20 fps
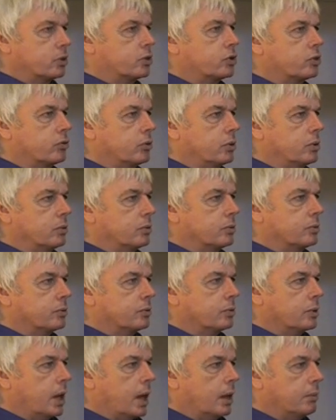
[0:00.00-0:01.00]
your
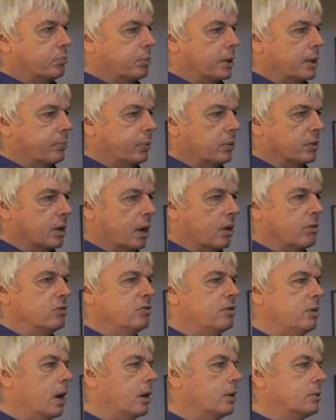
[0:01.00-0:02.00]
truth and people go,
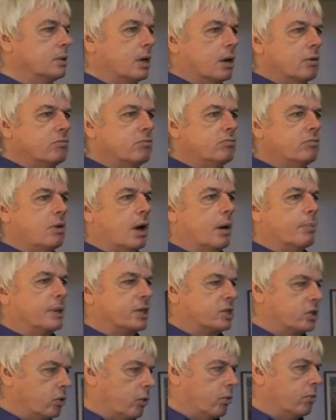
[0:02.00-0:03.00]
load of
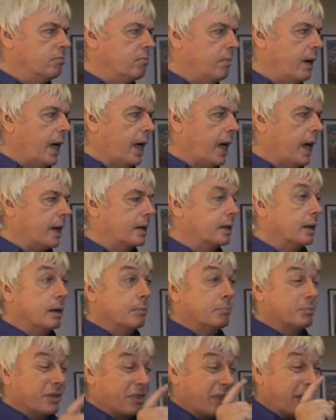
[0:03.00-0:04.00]
rubbish, you're mad,
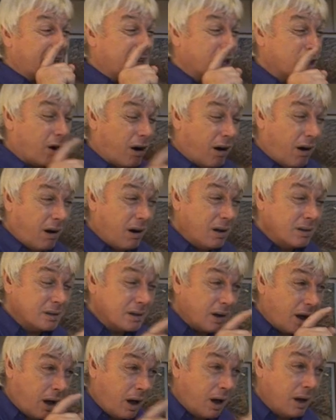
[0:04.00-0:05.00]
but they can't
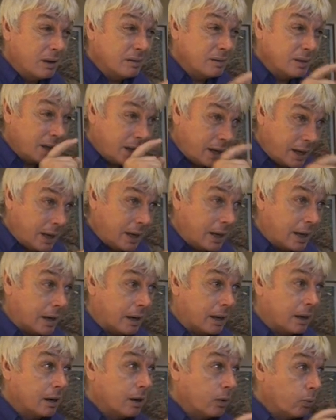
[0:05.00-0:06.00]

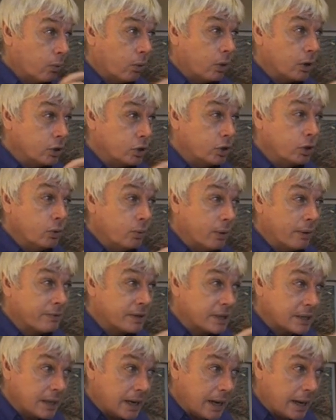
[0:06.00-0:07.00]
unhear what you have
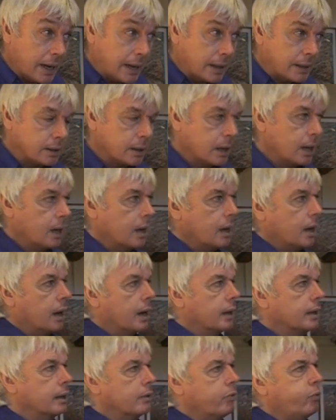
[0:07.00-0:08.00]
said.
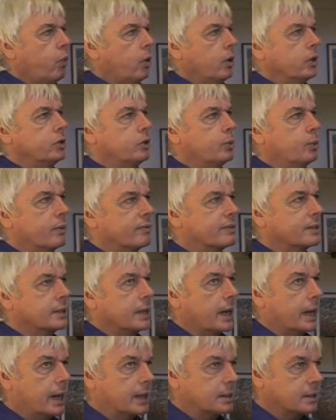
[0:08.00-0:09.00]
And if what you have
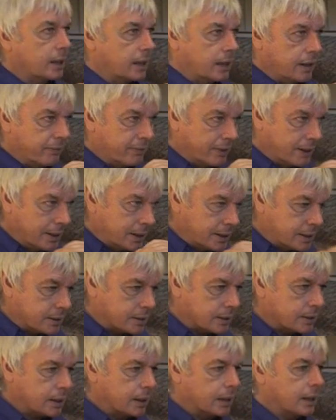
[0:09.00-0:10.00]
said has any
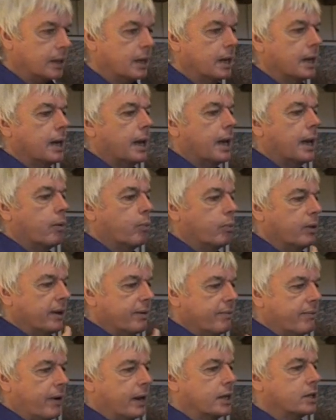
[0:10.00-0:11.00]
validity, it will
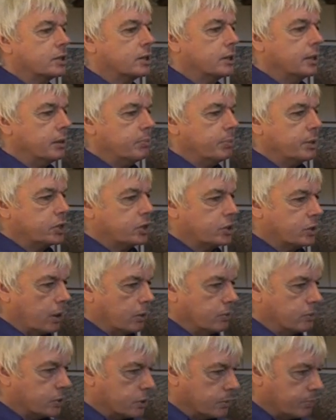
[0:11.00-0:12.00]
eventually be
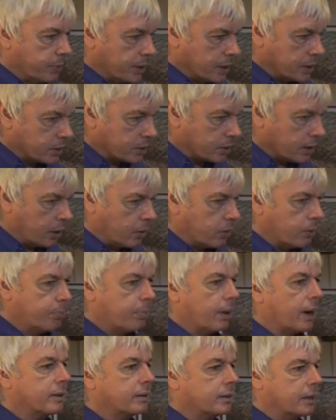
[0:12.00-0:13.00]
shown to be so
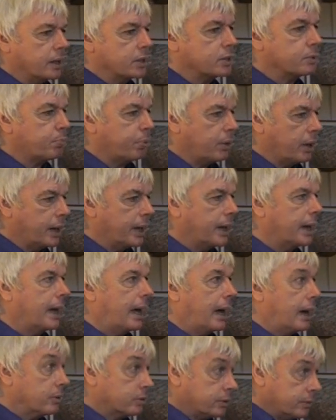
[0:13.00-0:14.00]
by things playing
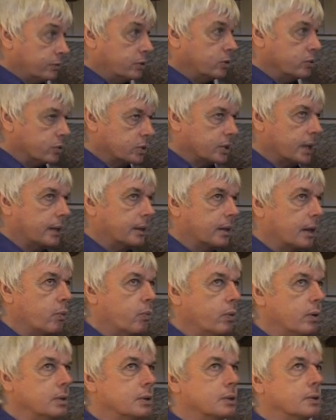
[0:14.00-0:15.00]
out as you said they
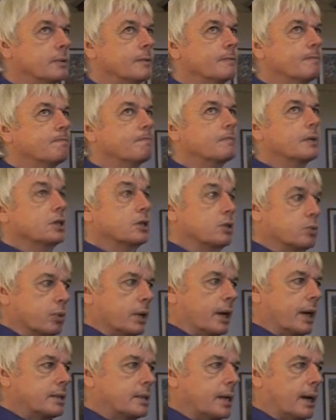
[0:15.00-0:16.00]
will. This is
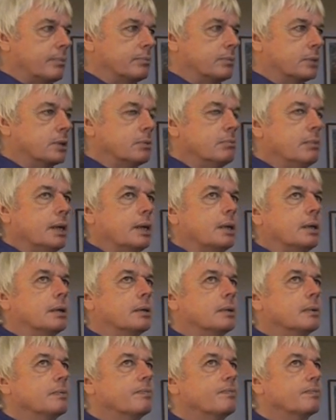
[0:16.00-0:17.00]
what has happened to
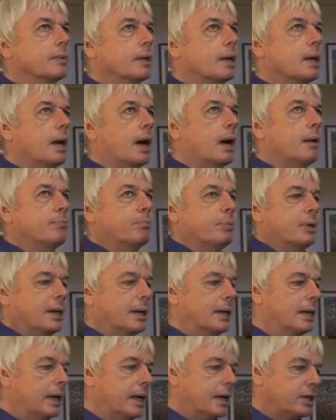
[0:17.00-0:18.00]
me. Uh, but
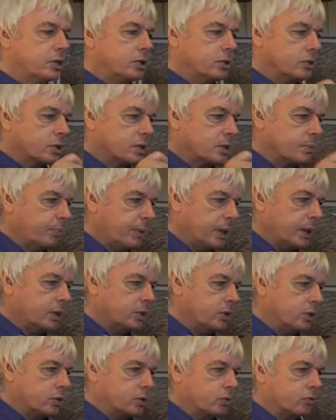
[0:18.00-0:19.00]
unless you
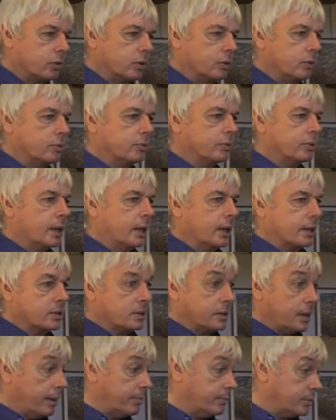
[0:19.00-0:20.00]
speak your truth and
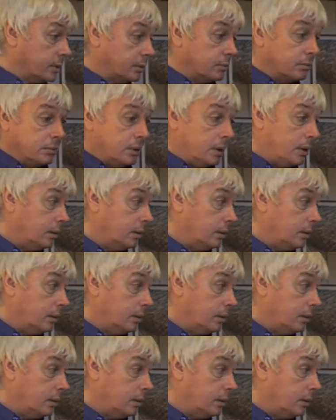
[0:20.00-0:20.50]
accept that, you